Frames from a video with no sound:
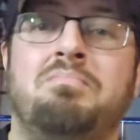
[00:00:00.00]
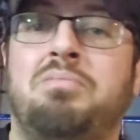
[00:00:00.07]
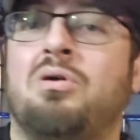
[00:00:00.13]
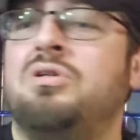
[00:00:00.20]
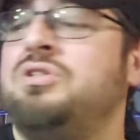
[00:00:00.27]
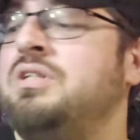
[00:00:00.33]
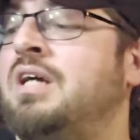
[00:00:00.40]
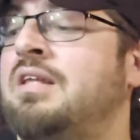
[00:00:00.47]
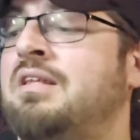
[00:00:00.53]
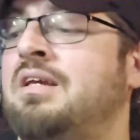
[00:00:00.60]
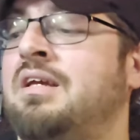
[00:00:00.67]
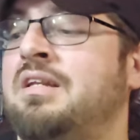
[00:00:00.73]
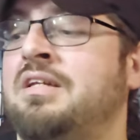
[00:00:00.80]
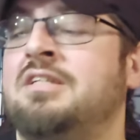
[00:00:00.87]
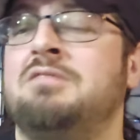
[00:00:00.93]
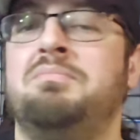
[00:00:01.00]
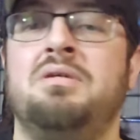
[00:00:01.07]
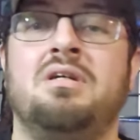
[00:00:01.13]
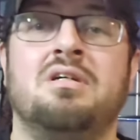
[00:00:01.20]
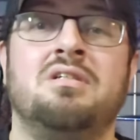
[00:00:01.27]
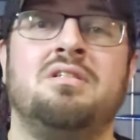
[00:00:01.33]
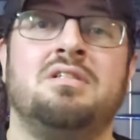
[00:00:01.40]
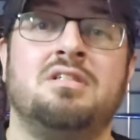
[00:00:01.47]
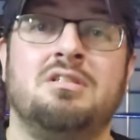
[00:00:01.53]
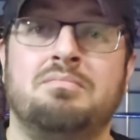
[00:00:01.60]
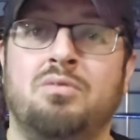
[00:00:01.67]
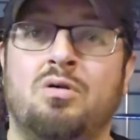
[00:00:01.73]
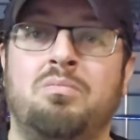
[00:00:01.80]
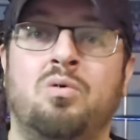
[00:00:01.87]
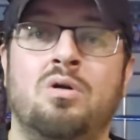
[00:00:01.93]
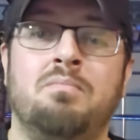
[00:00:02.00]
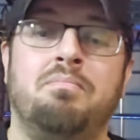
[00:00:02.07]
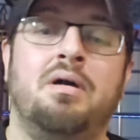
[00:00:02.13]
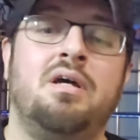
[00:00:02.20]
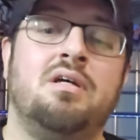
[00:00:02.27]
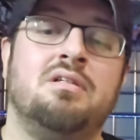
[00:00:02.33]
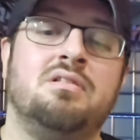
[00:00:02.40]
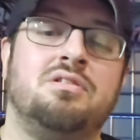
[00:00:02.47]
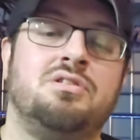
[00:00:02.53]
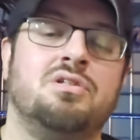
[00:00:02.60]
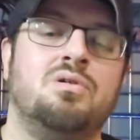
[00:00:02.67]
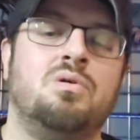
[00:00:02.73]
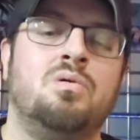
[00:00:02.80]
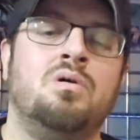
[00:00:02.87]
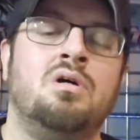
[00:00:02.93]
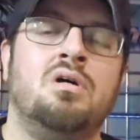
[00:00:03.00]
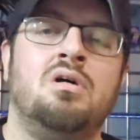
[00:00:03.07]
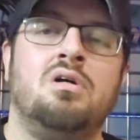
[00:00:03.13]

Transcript: Partially, I think it is because it is a ballpoint pen, so